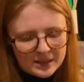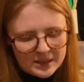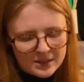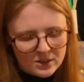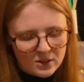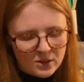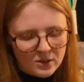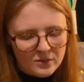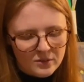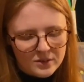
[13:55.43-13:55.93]

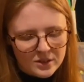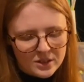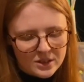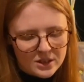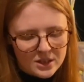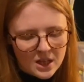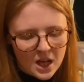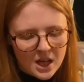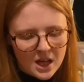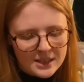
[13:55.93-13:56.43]
sort of the
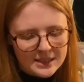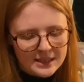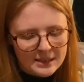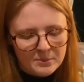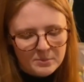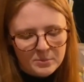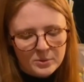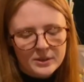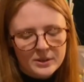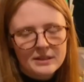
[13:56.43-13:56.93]

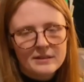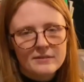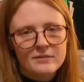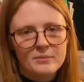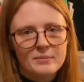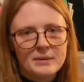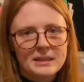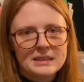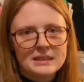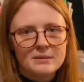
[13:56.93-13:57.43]
starting point
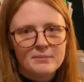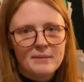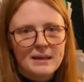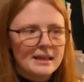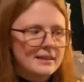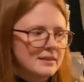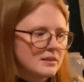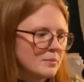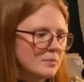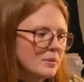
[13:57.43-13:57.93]
for me to
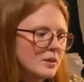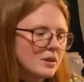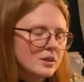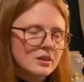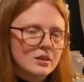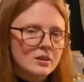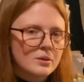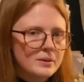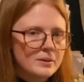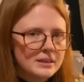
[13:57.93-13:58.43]
make some
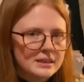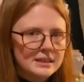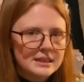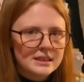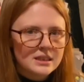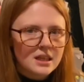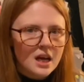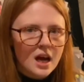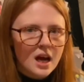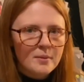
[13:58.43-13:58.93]
other
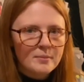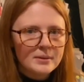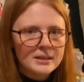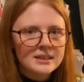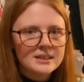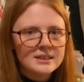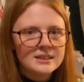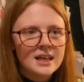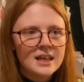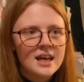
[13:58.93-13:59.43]
quilted
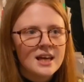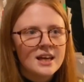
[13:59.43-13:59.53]
garments,